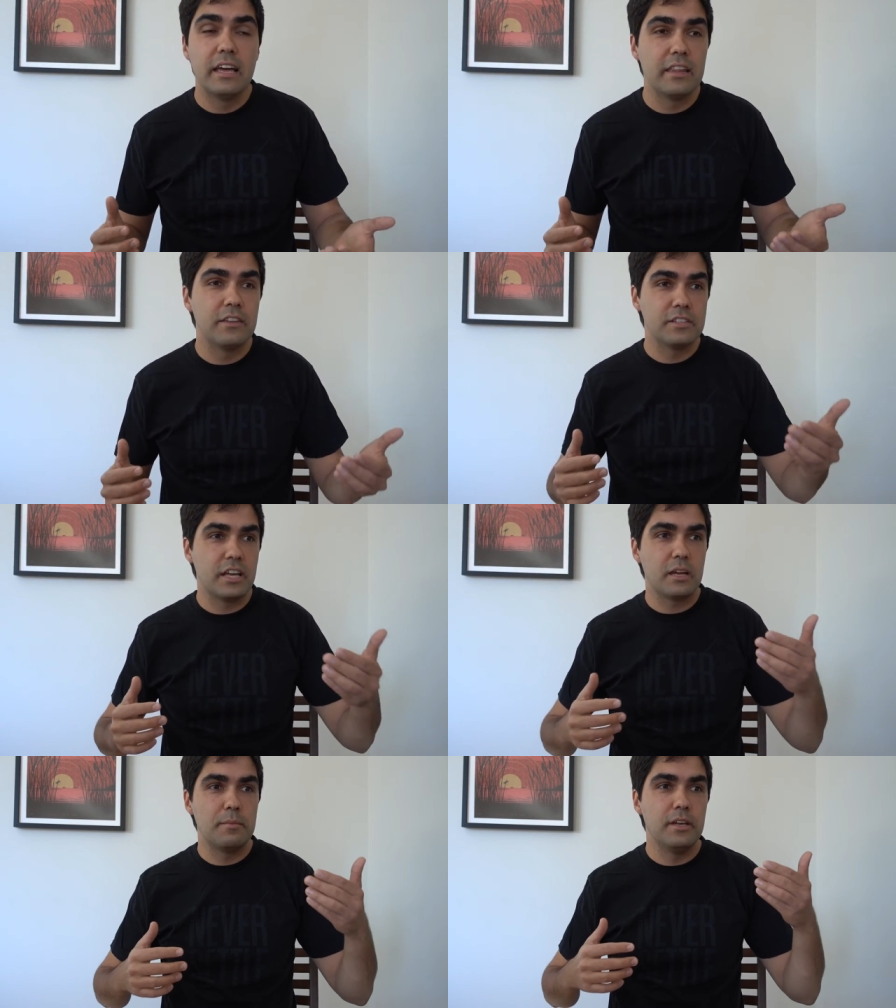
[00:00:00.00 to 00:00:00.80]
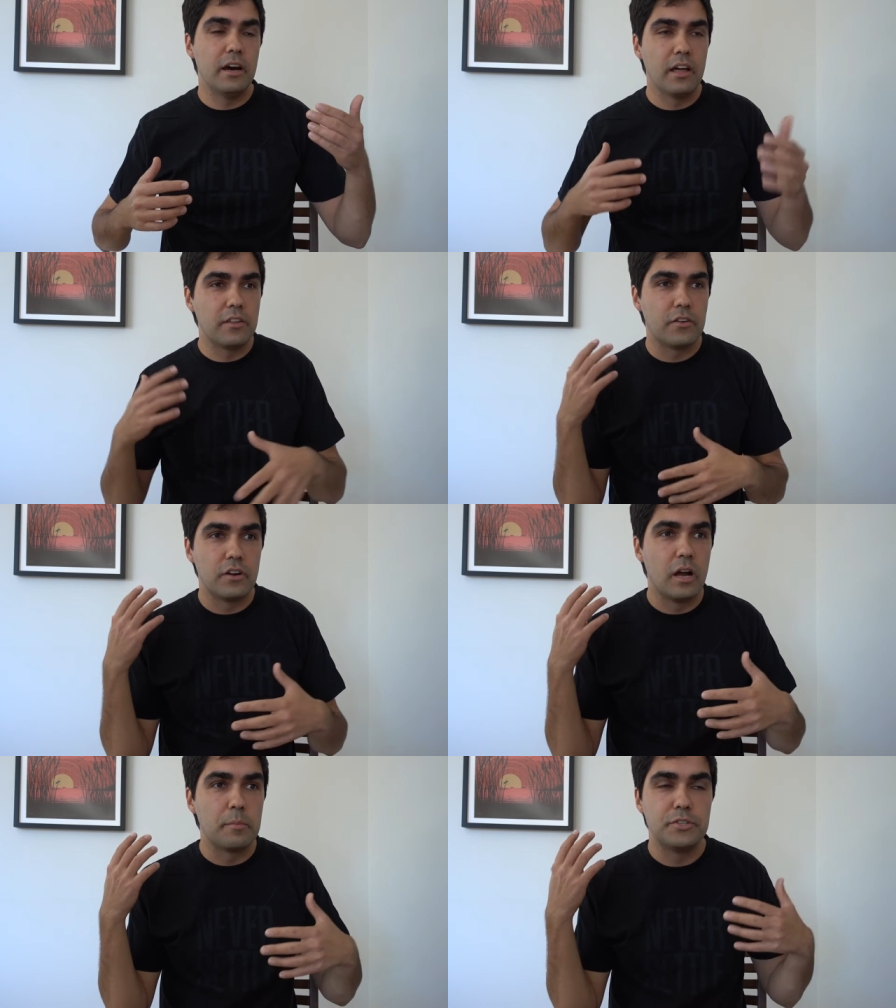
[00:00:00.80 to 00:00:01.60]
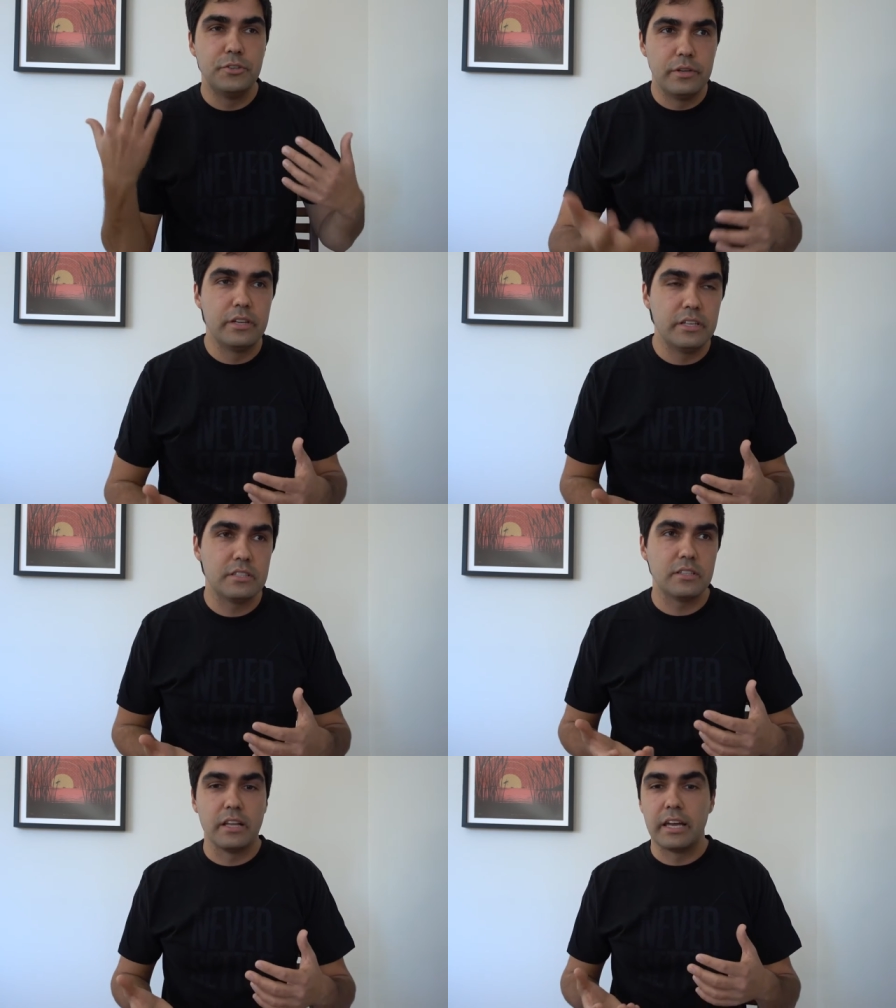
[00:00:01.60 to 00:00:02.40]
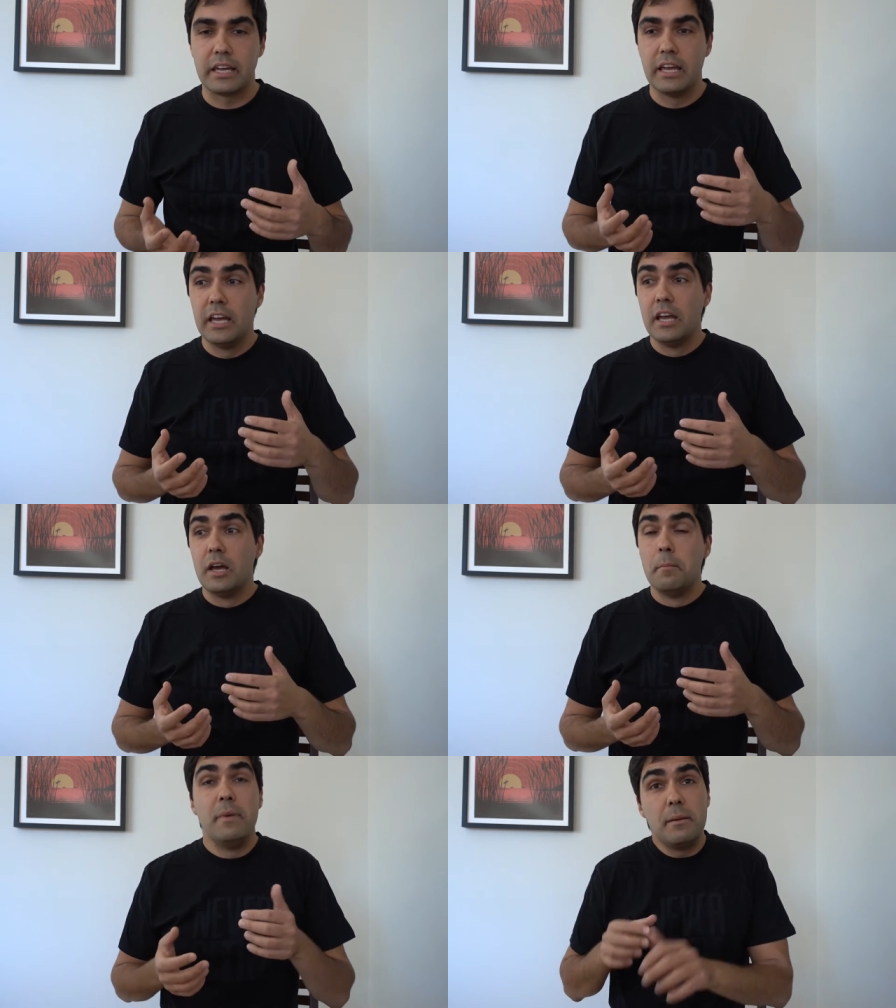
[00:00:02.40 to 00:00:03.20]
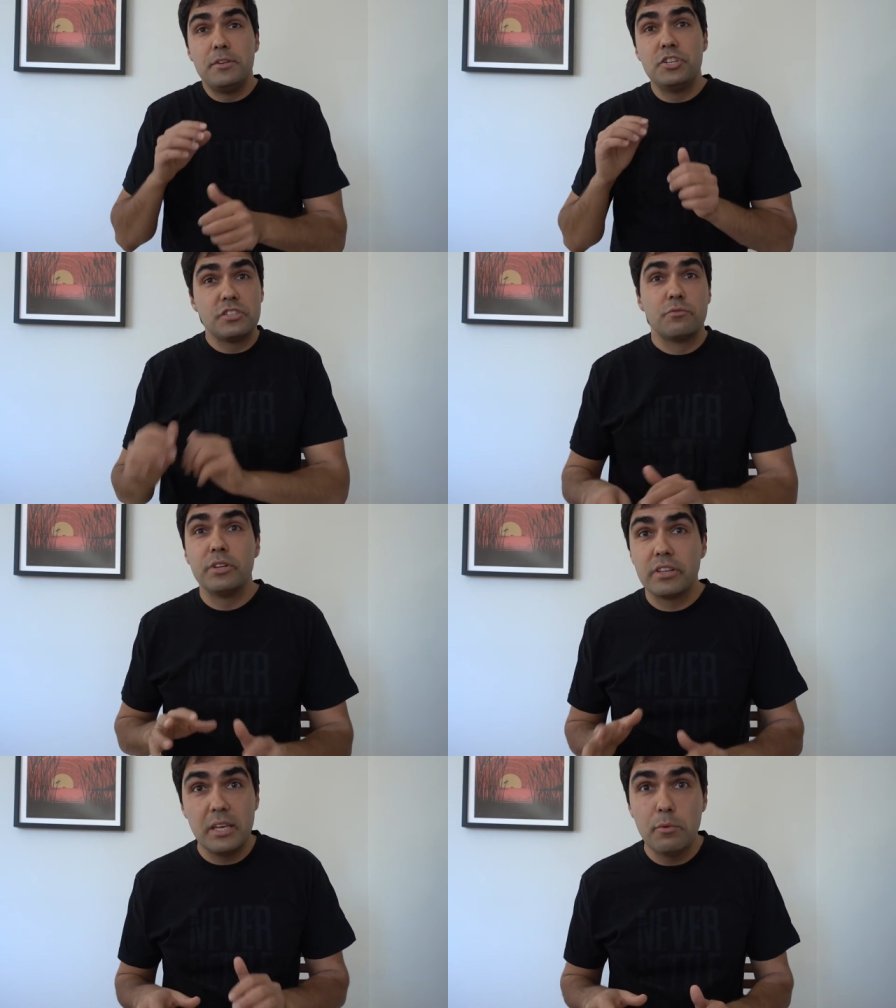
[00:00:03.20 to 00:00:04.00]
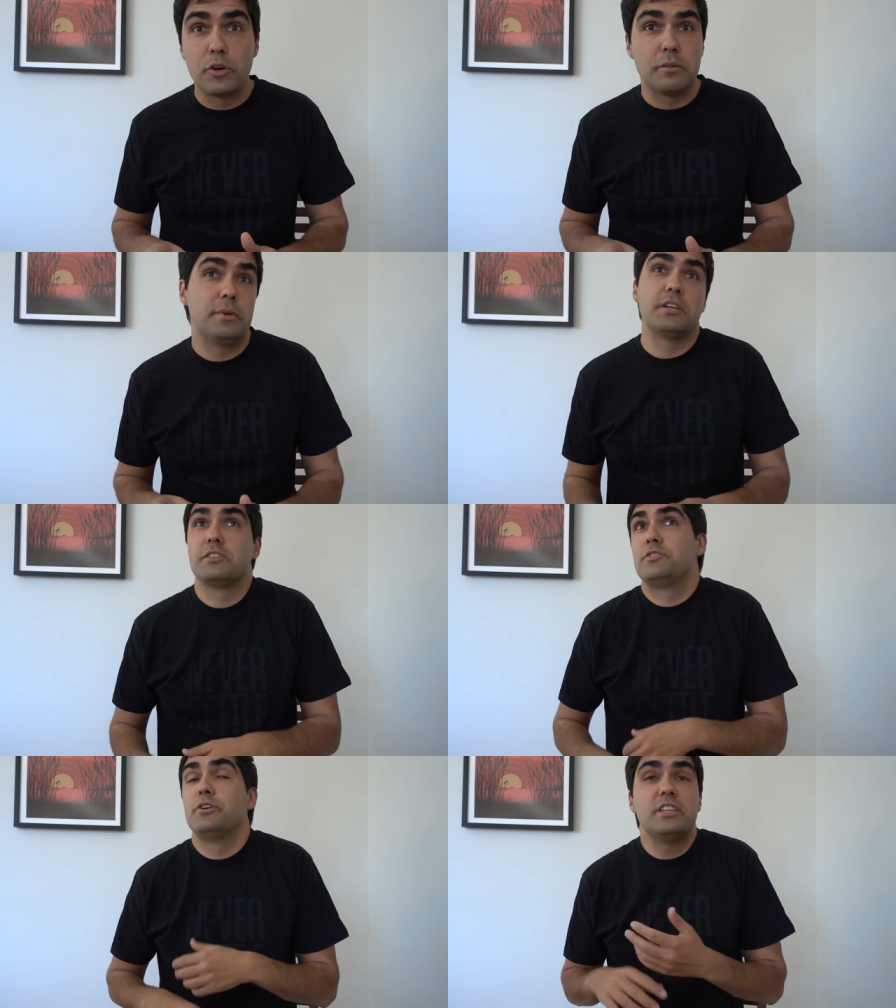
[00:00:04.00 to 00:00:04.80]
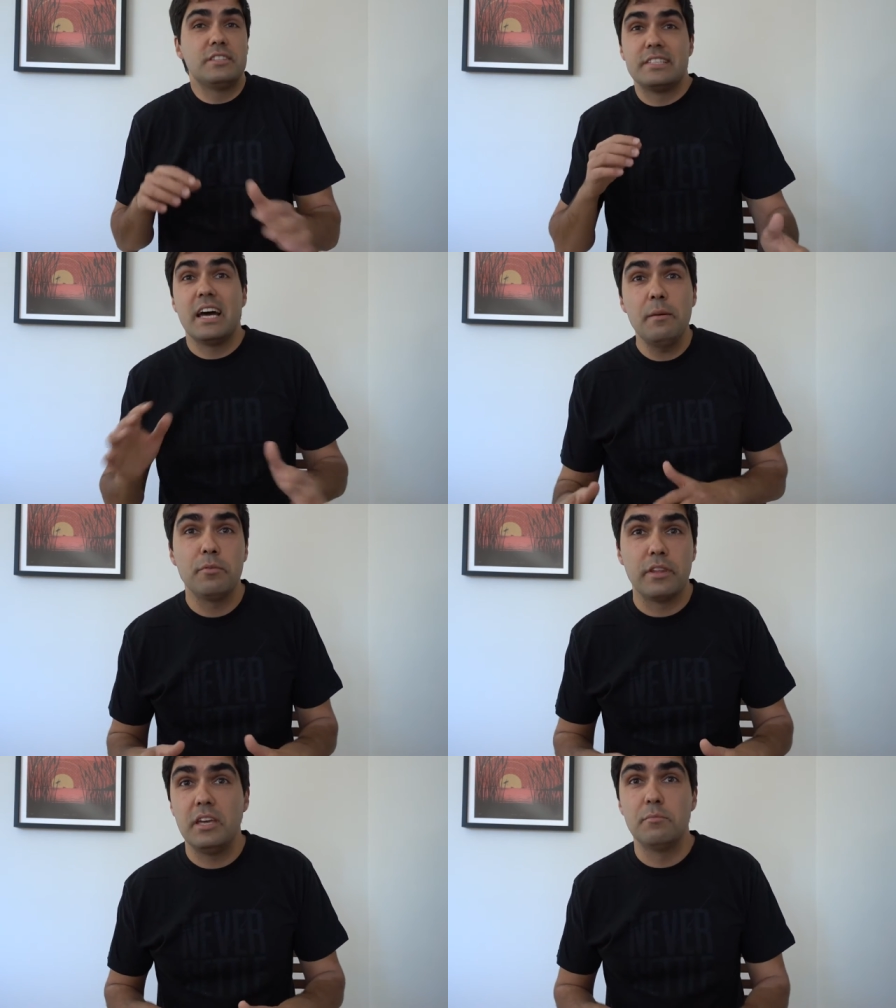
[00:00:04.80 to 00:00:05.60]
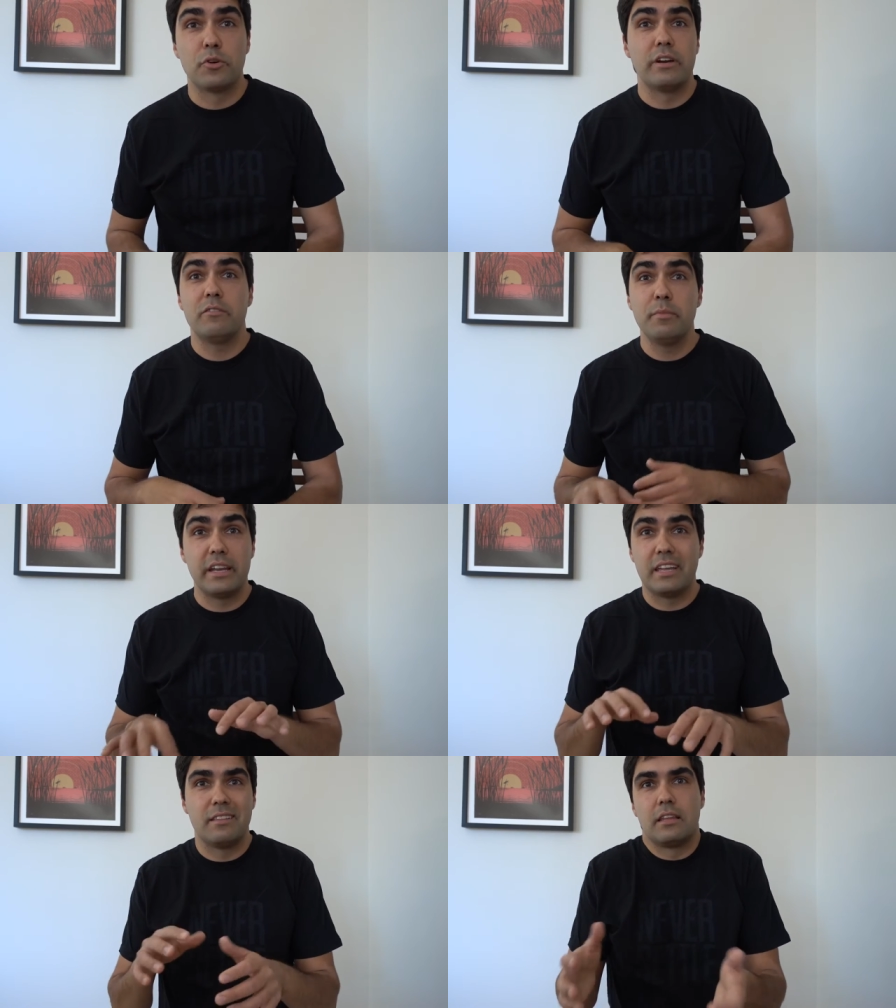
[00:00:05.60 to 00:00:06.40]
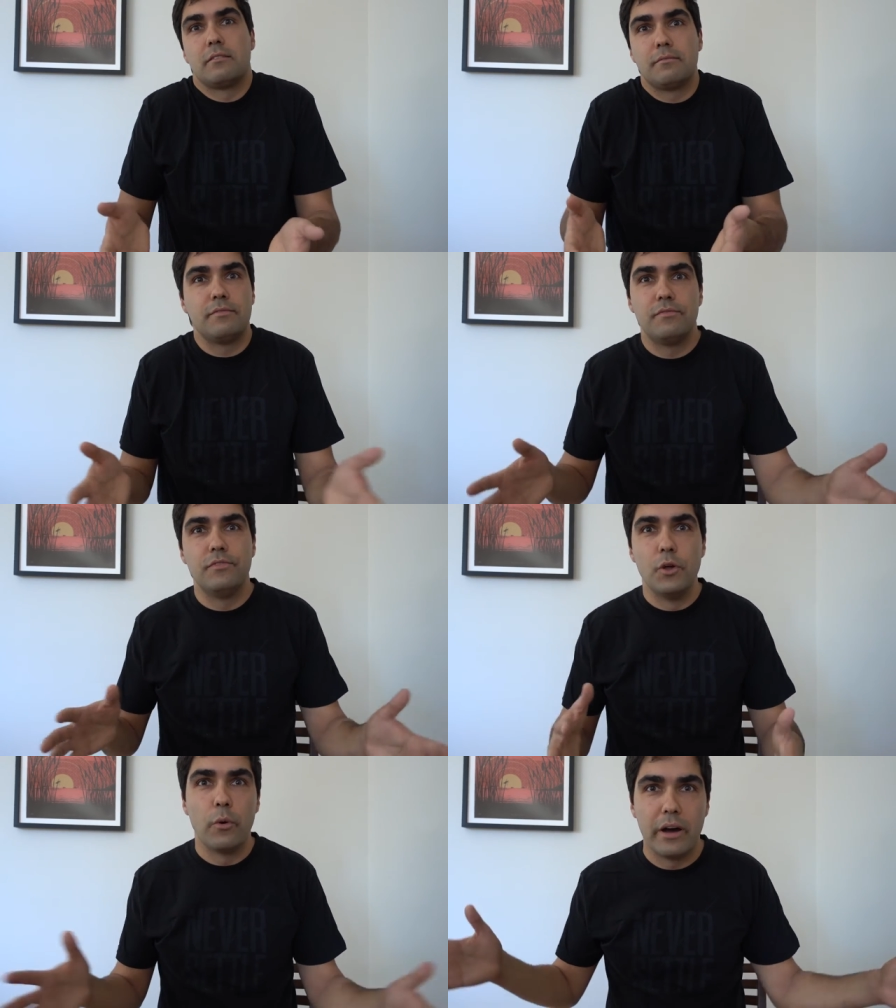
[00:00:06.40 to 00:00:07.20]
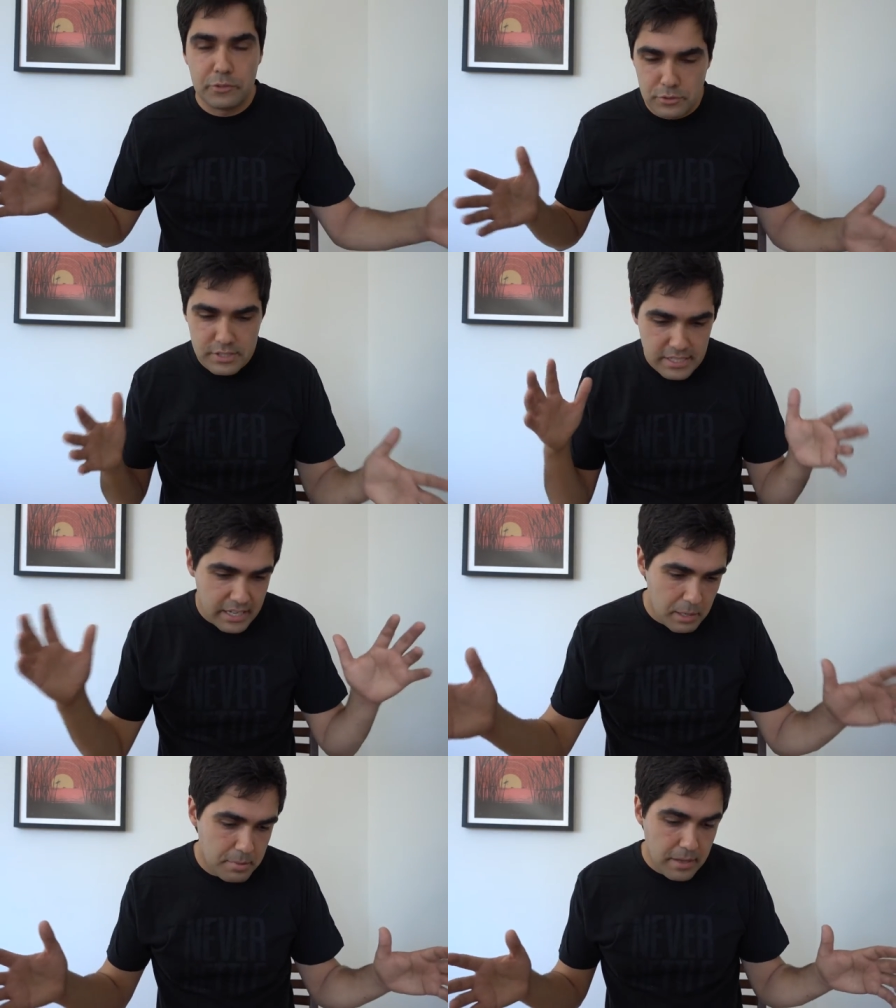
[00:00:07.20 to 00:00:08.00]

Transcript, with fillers: there's gotta be other opportunities like maybe just a real keyboard because you can type on the keyboard, everybody know how to type.